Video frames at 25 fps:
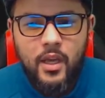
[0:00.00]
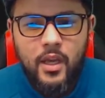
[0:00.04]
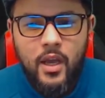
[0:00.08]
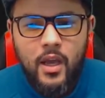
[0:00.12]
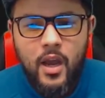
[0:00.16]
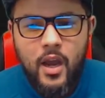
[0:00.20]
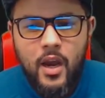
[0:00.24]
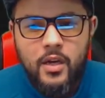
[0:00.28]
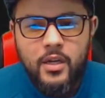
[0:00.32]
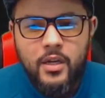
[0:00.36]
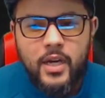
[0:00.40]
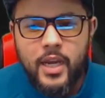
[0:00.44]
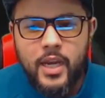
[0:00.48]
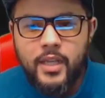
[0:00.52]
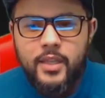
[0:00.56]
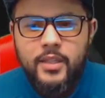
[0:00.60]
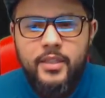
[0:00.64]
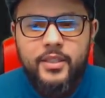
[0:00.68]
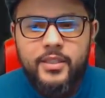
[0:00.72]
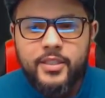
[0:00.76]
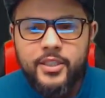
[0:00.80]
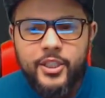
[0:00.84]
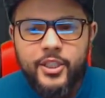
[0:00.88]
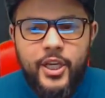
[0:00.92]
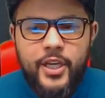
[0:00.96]
All right,
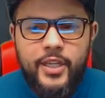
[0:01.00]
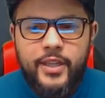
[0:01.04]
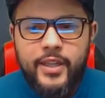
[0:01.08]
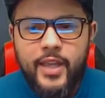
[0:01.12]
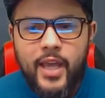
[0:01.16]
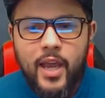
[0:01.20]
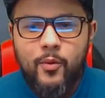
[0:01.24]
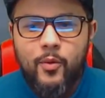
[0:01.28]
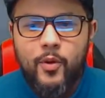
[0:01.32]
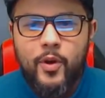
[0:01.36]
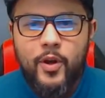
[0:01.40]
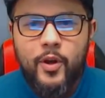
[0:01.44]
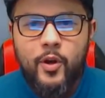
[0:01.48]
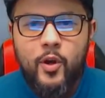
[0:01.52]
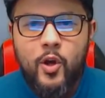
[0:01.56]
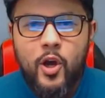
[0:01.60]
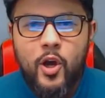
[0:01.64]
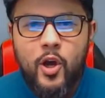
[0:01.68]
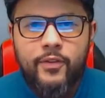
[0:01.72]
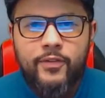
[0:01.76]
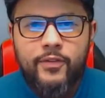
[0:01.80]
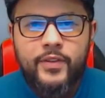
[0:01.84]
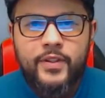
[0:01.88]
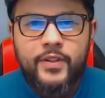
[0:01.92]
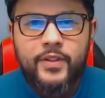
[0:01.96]
let's shake that one
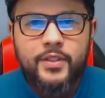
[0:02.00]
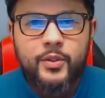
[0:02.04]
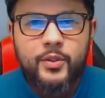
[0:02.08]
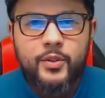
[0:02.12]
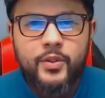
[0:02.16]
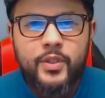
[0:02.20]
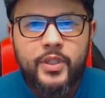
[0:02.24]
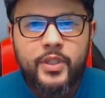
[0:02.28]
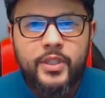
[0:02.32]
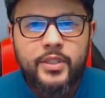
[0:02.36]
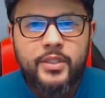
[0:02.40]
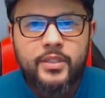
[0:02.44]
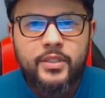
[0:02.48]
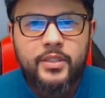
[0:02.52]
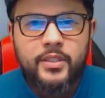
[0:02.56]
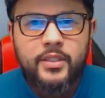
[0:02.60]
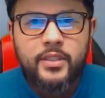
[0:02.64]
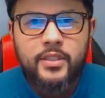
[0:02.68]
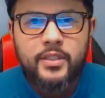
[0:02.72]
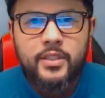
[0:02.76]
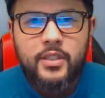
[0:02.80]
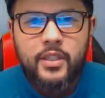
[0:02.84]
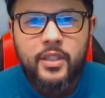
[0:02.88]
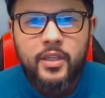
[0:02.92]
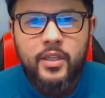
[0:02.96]
off. Let's do this.
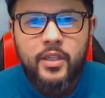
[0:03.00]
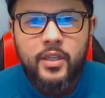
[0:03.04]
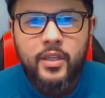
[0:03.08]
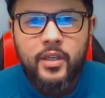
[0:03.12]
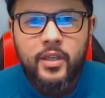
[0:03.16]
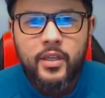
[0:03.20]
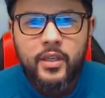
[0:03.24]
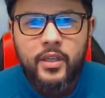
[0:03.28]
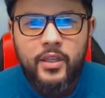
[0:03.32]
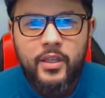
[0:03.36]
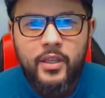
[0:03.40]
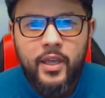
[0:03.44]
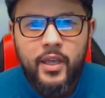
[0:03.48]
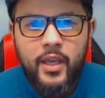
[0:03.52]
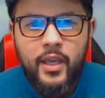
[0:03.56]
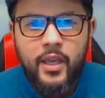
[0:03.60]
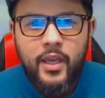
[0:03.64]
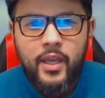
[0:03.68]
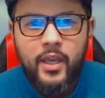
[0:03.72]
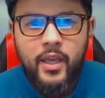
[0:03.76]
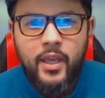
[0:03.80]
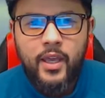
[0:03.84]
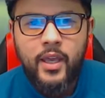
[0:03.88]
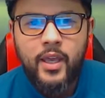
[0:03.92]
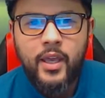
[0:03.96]

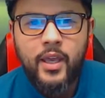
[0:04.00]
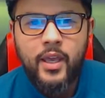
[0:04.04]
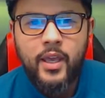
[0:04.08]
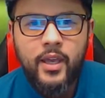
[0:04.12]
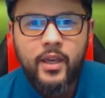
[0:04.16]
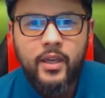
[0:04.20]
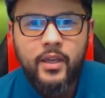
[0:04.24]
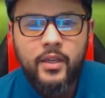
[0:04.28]
Yeah.